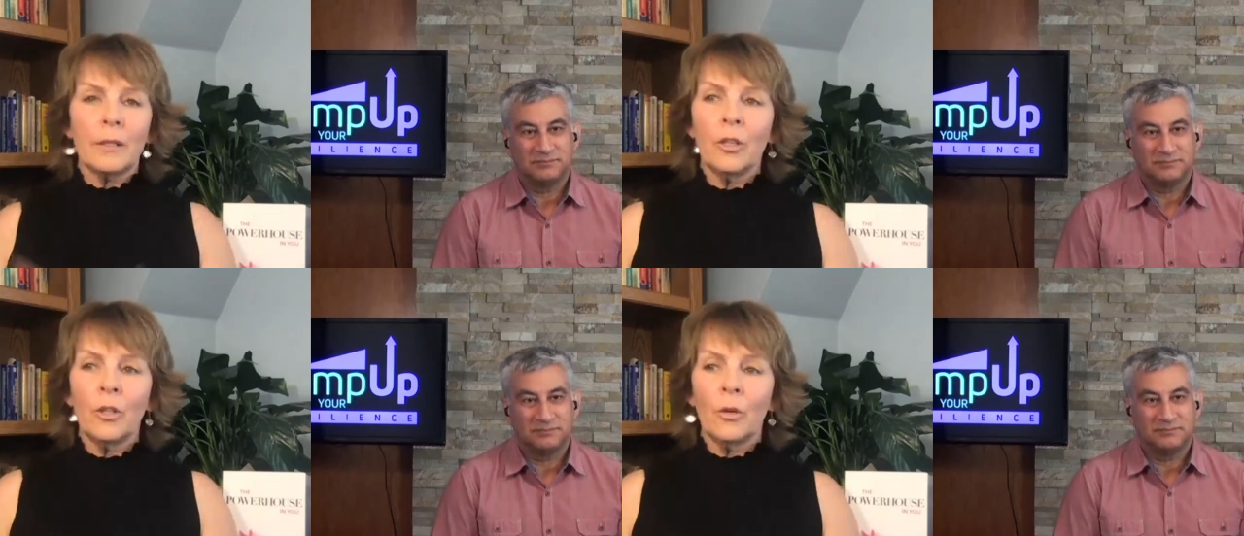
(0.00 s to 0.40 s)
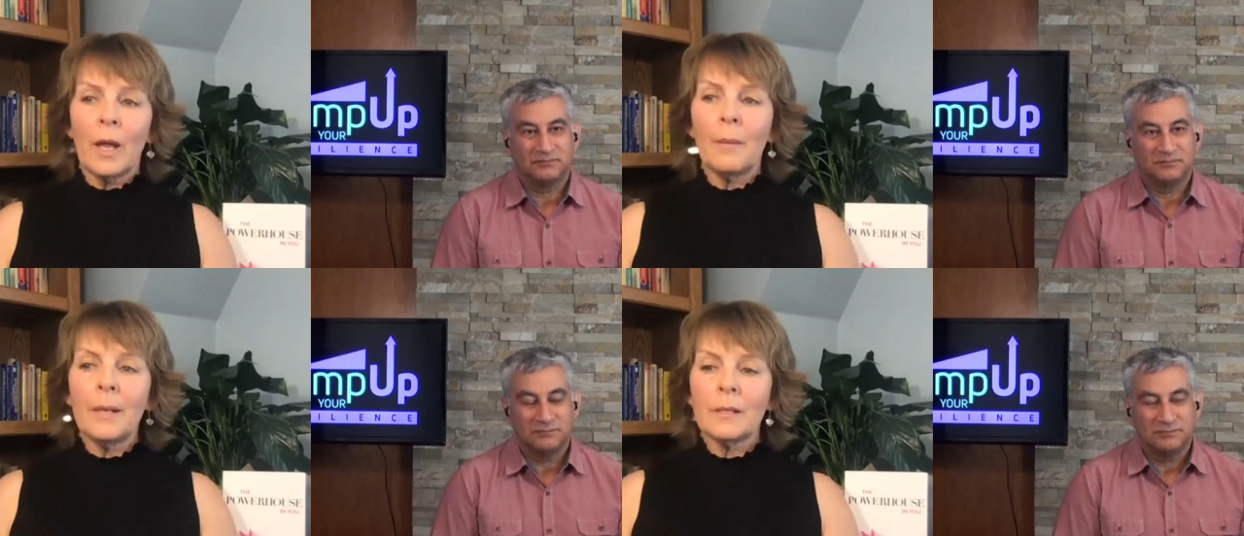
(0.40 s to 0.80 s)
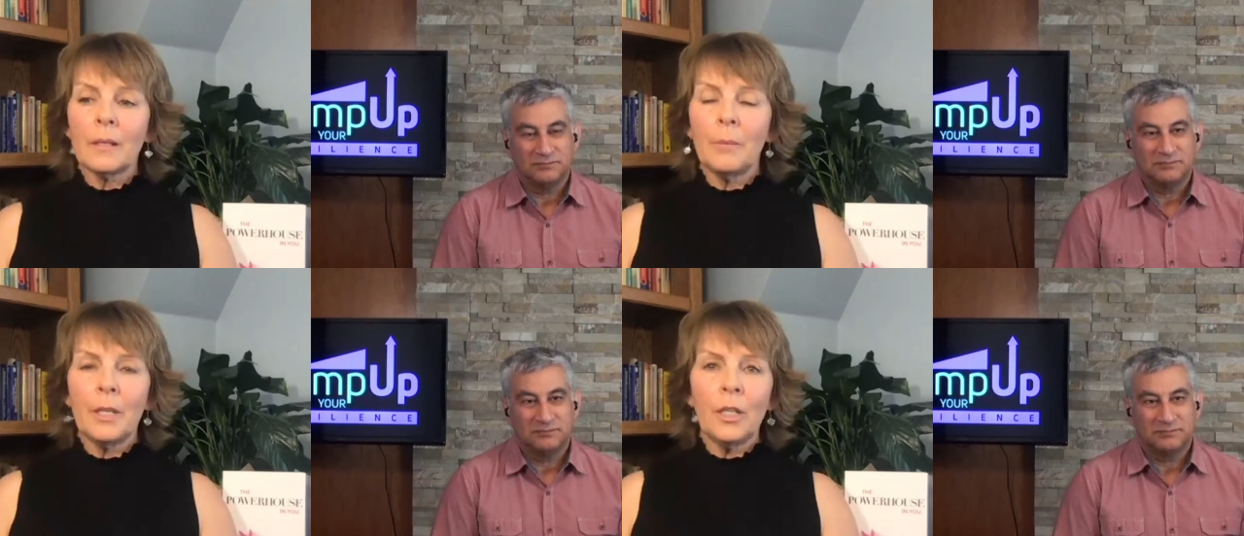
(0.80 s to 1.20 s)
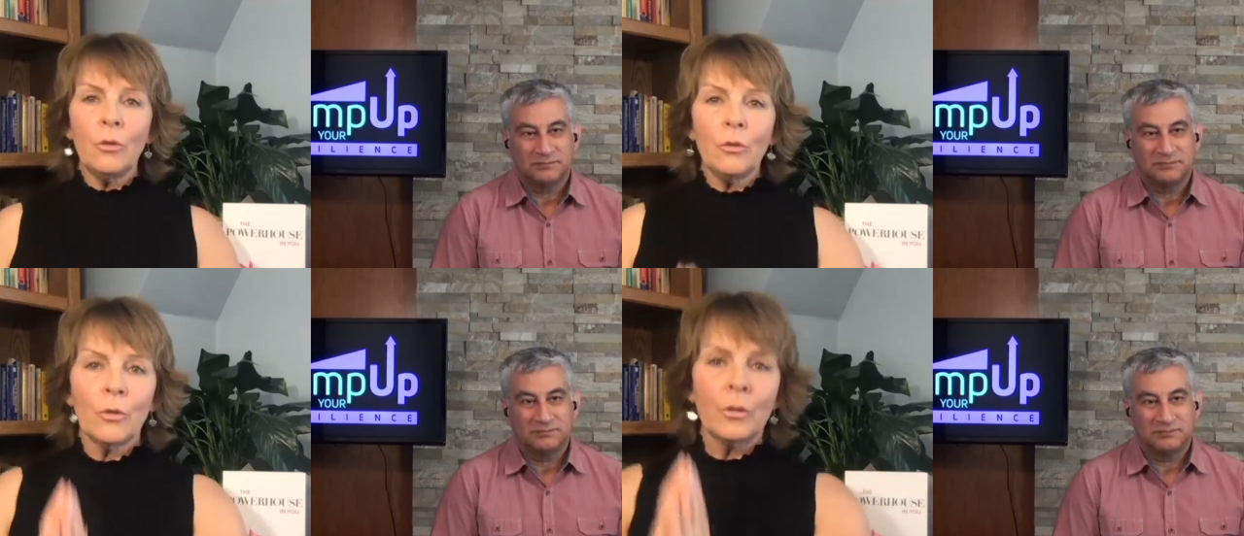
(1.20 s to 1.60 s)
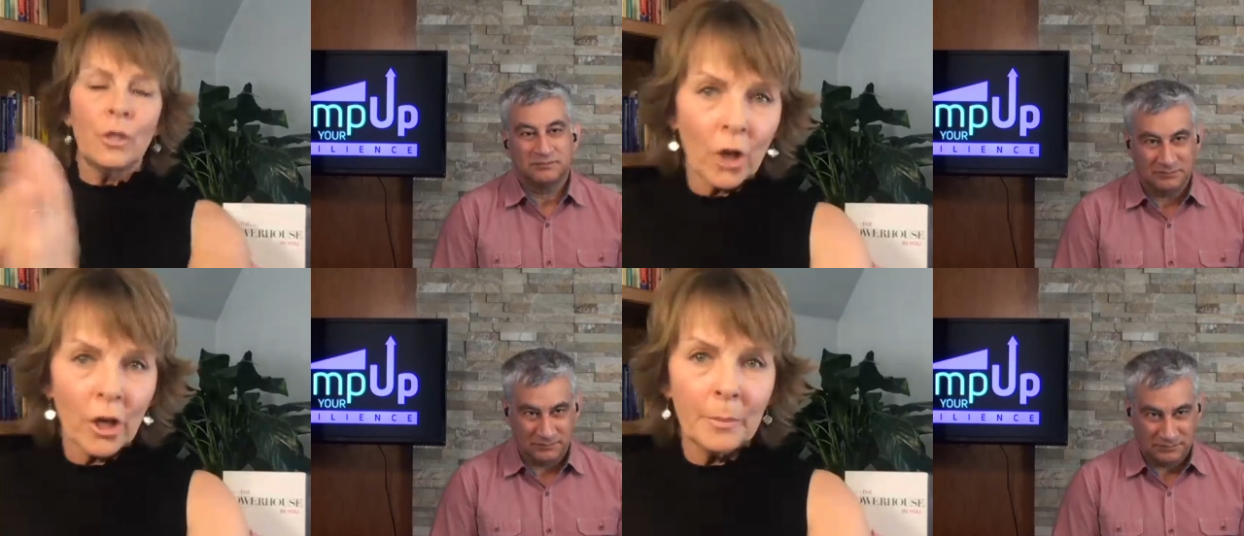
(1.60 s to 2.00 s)
Speaker 1: You know, am I somebody who goes
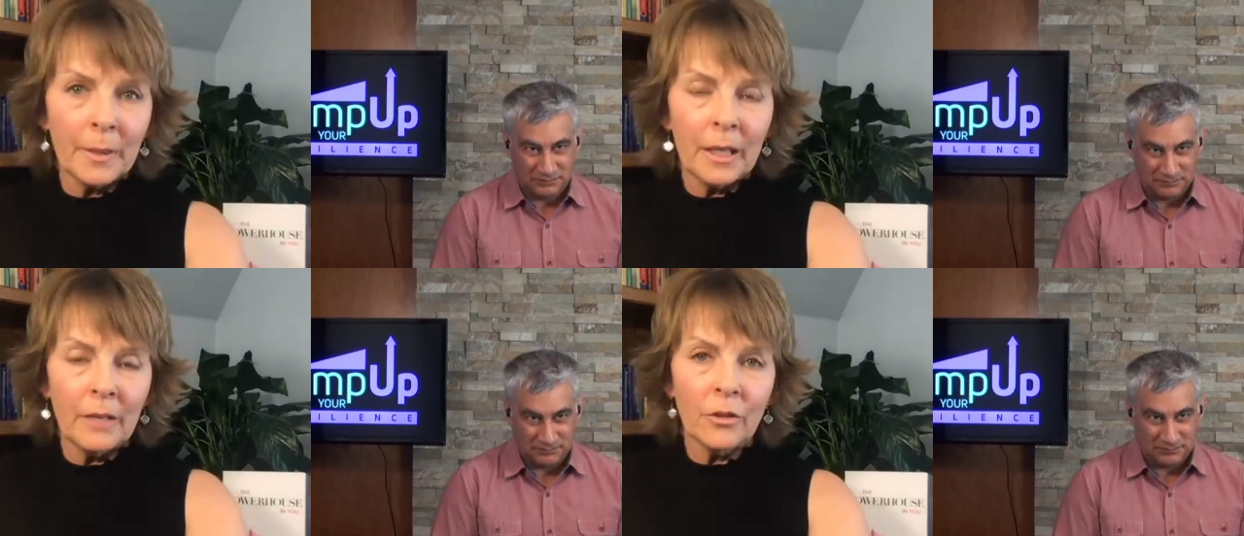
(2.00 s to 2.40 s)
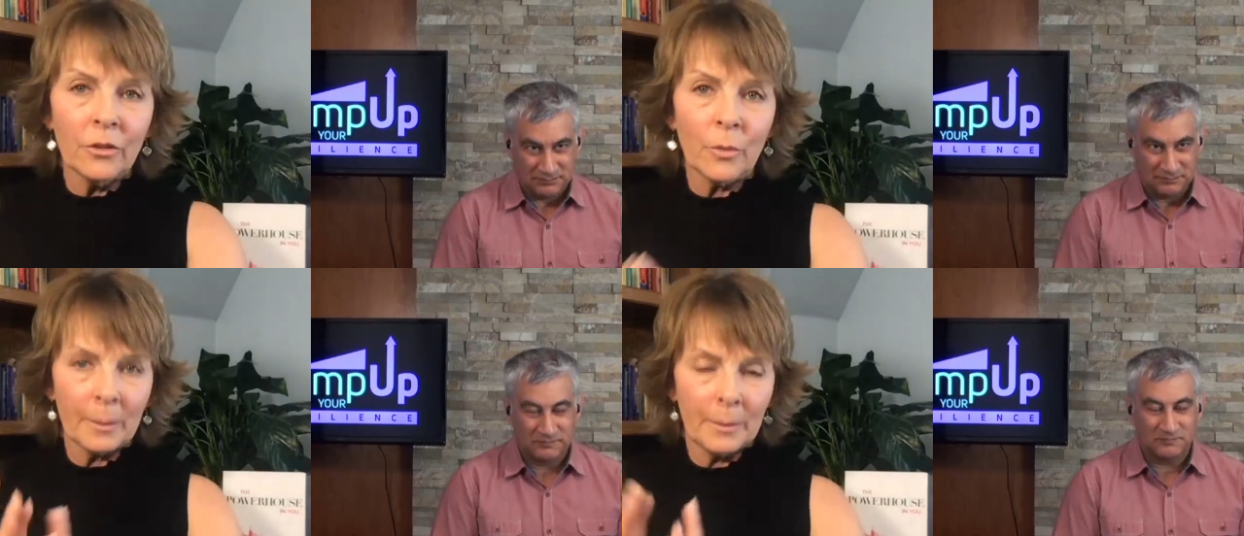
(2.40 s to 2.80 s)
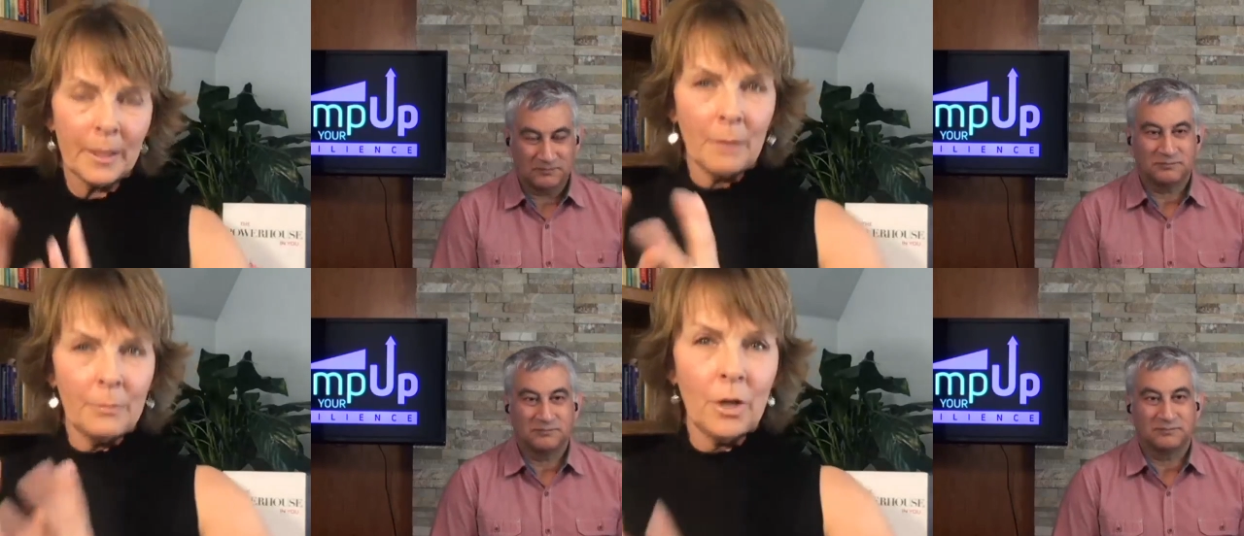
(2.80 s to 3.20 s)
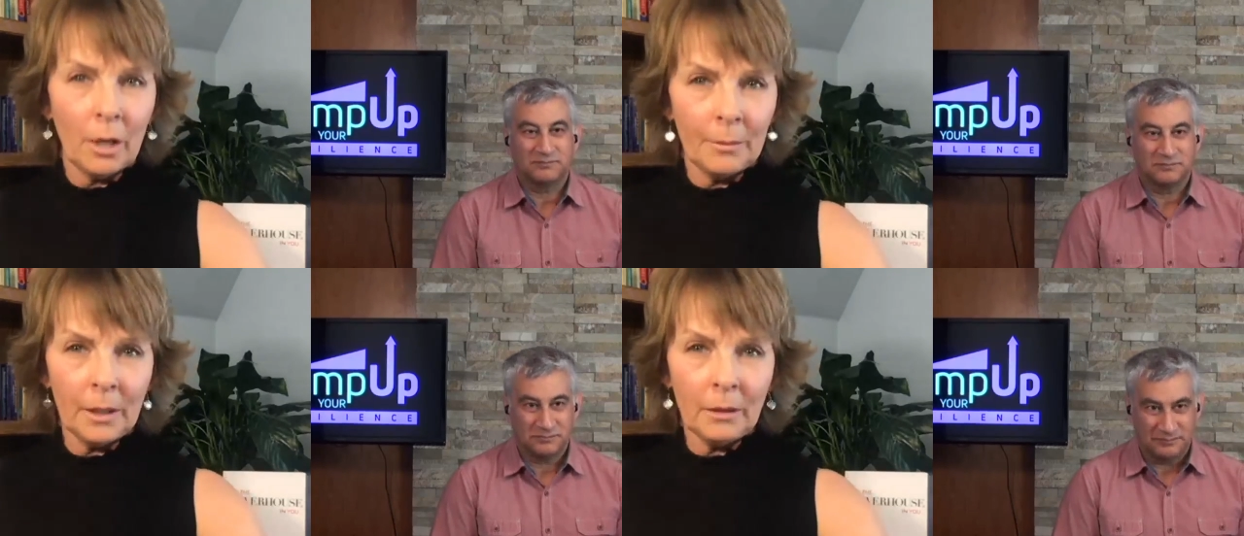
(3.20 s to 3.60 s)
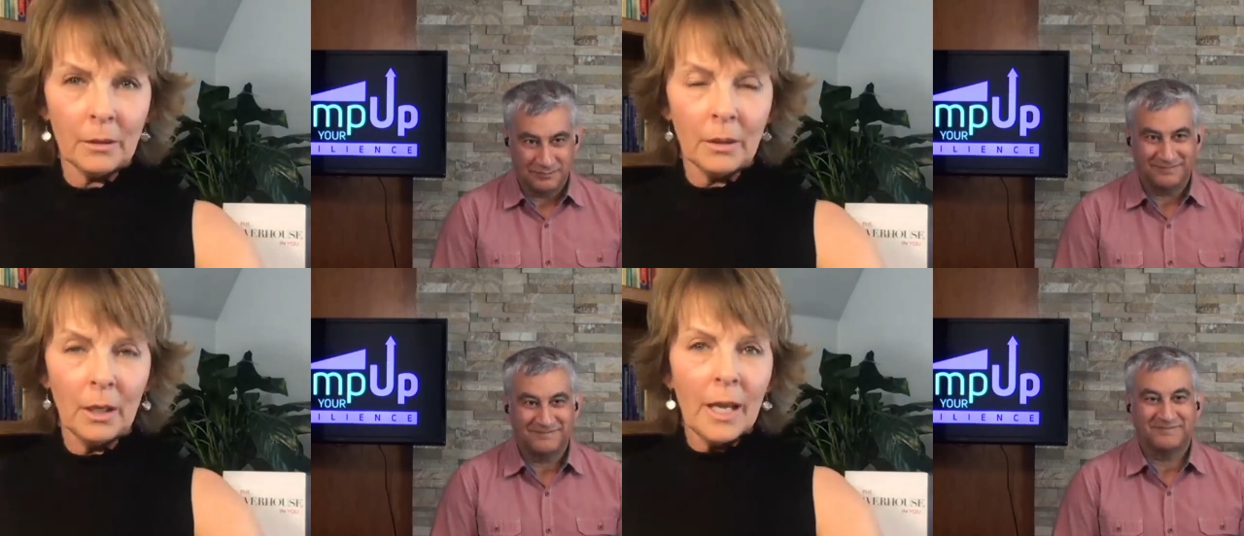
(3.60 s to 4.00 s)
into shark behavior? Do I become
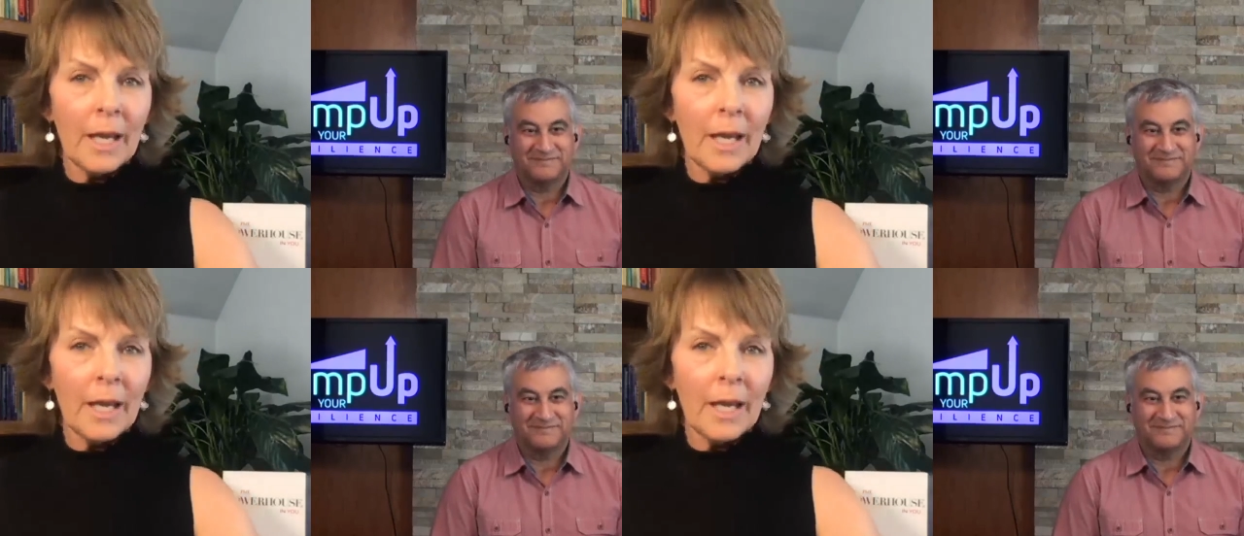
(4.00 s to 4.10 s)
dominant?